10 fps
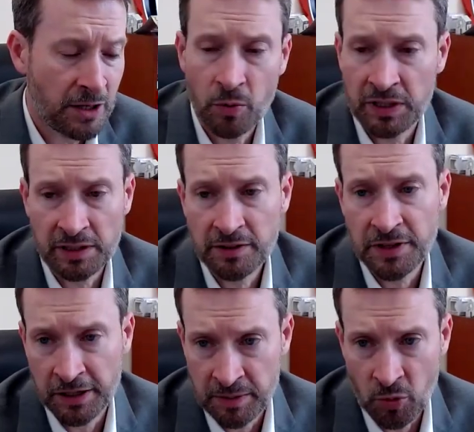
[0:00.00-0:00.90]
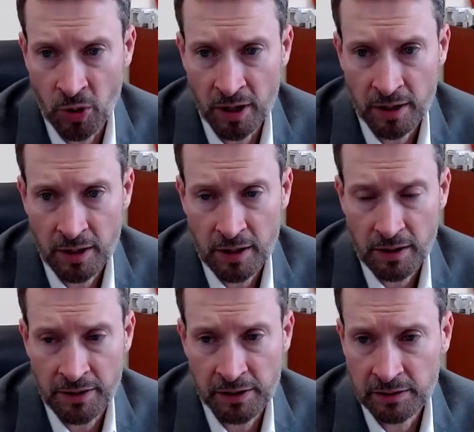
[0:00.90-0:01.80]
They don't want to live there anymore.
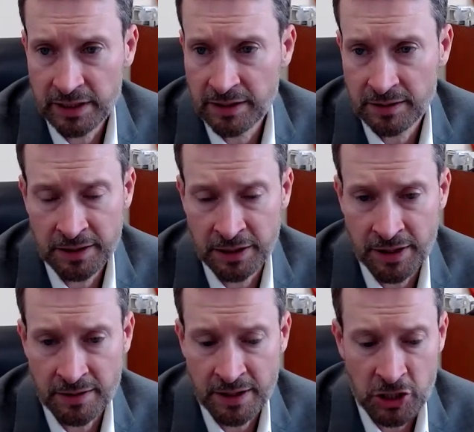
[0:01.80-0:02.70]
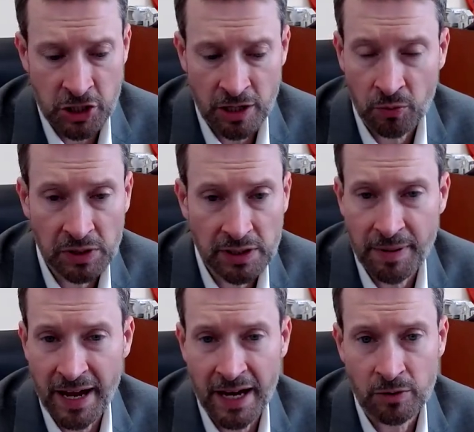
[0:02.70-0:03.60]
They share
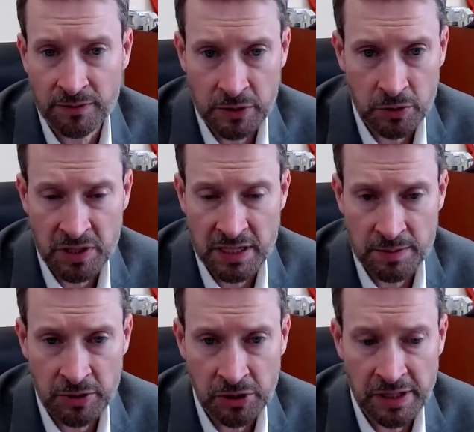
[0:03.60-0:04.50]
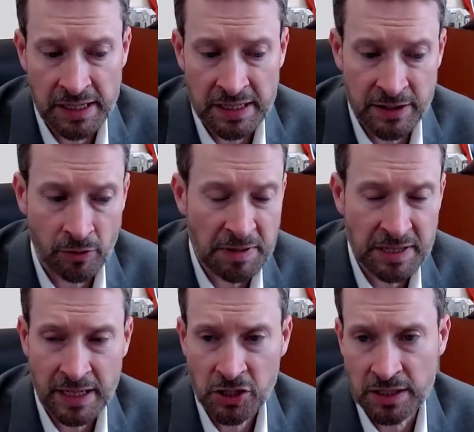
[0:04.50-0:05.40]
really bad reviews of these buildings, and their
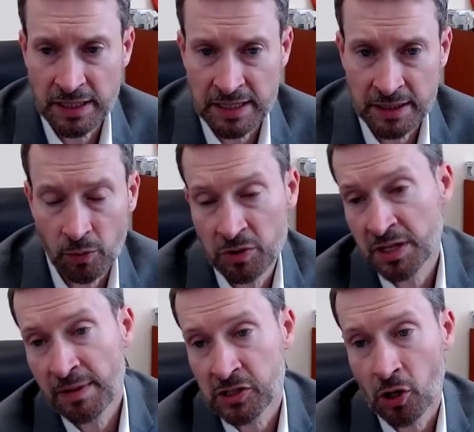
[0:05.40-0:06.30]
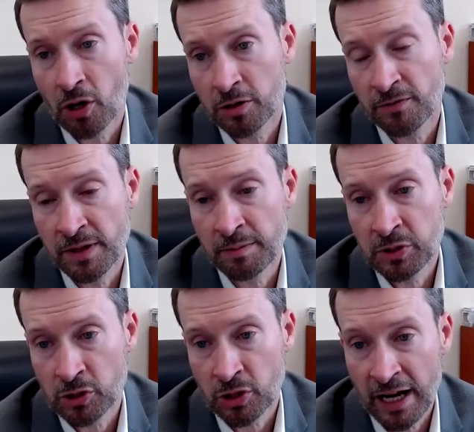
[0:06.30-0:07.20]
reputation takes a hit, which then makes it harder for
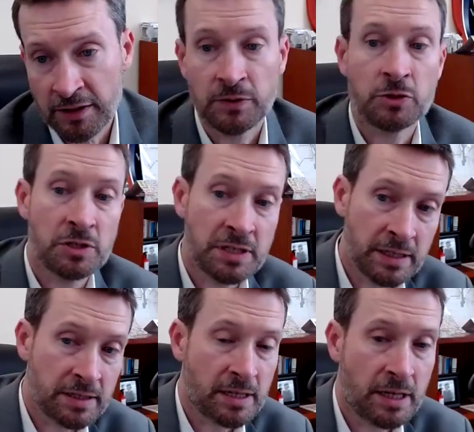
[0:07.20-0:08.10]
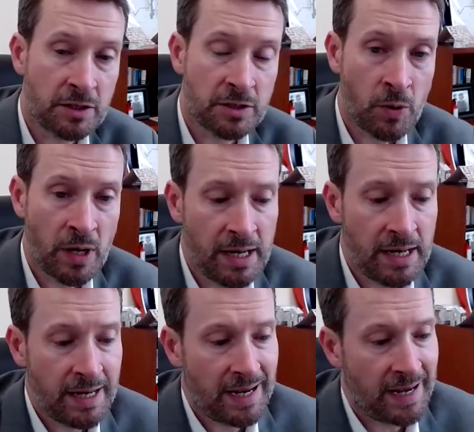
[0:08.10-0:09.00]
them to attract future tenants. So
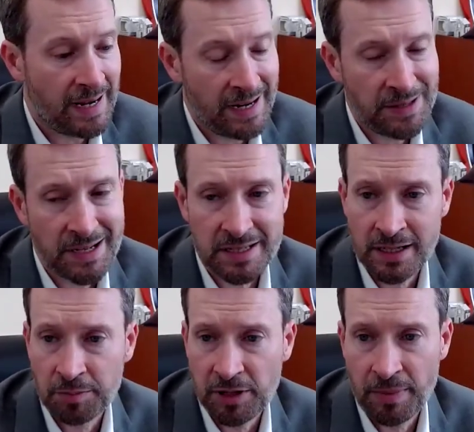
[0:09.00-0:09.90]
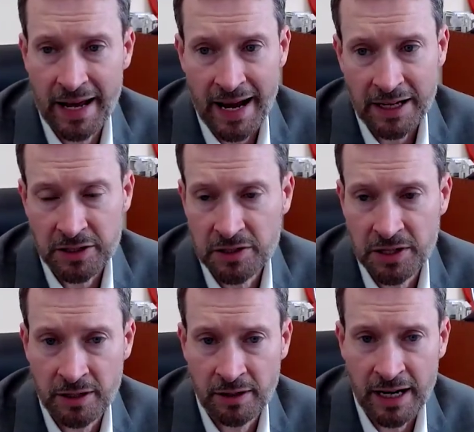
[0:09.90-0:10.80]
I think it's a couple of bad
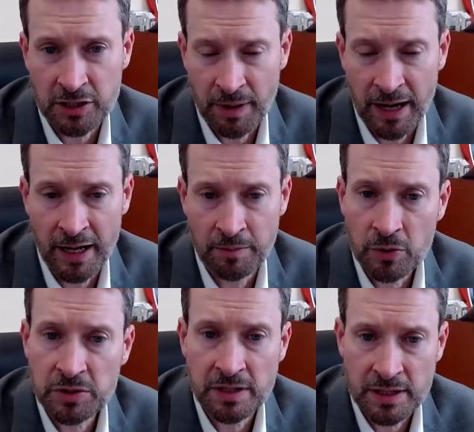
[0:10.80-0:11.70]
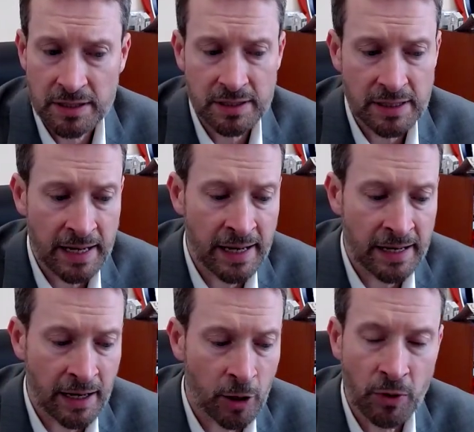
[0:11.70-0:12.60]
actors that are actually behind most of this,
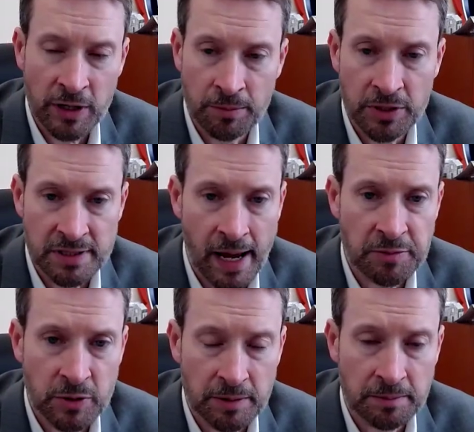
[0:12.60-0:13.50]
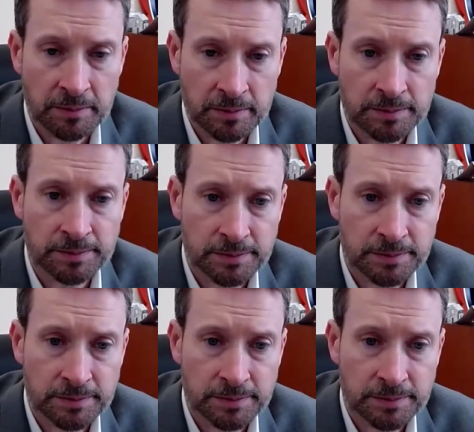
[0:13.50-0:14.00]
and I hope we can put a stop to it.